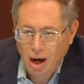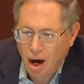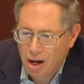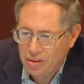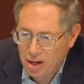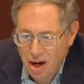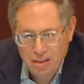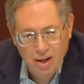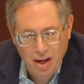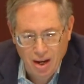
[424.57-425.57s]
On the
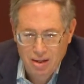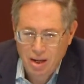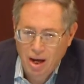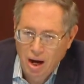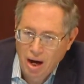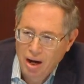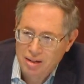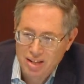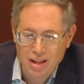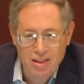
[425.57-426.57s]
other hand,
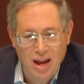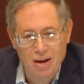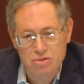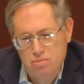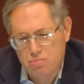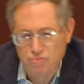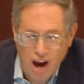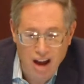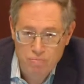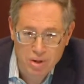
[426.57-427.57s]
uh, ten thousand dollars,
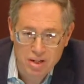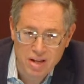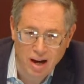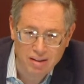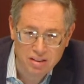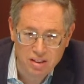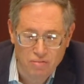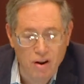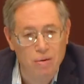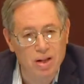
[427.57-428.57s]
five million dollars is a
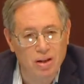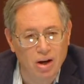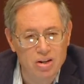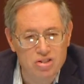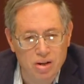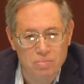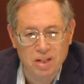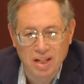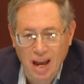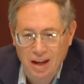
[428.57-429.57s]
very large sum
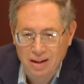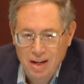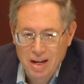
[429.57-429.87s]
to get,